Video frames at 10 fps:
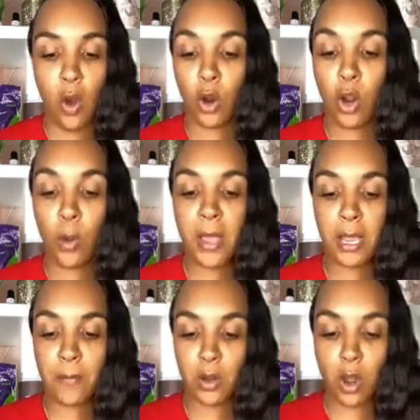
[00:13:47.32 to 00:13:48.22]
or go pick
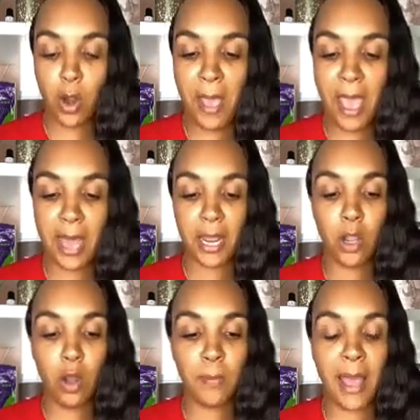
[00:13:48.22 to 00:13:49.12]
up your notepad and
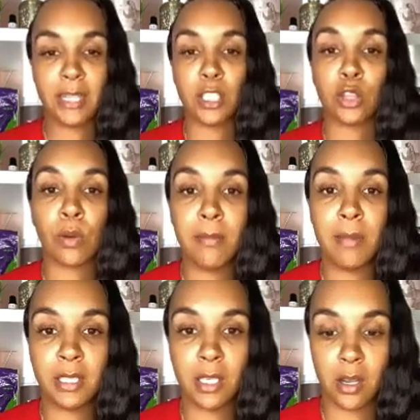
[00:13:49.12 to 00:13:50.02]
go back to 3
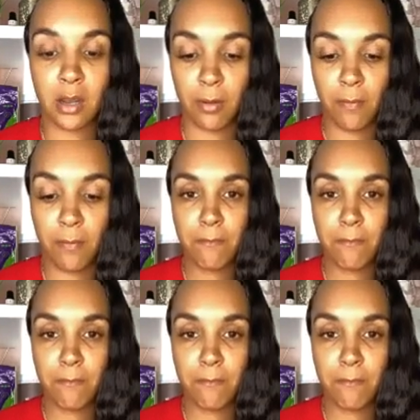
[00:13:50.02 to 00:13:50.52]
months ago.